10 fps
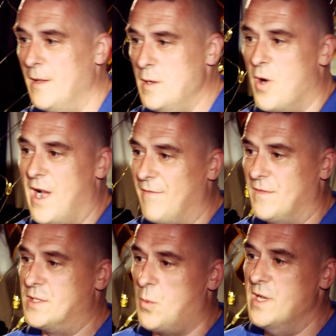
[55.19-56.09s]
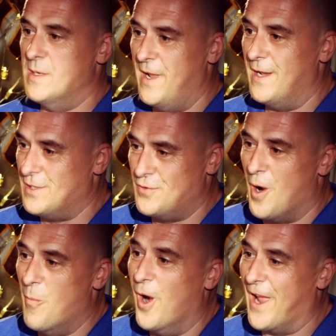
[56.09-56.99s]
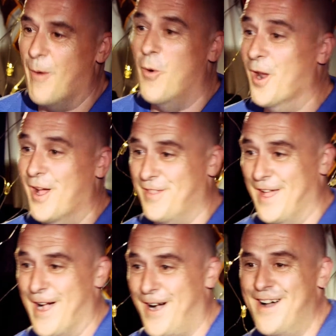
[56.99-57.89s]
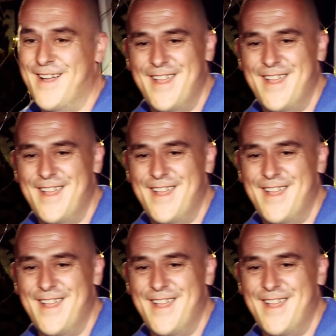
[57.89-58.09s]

You might have to squint a bit to try and work out what on earth they are,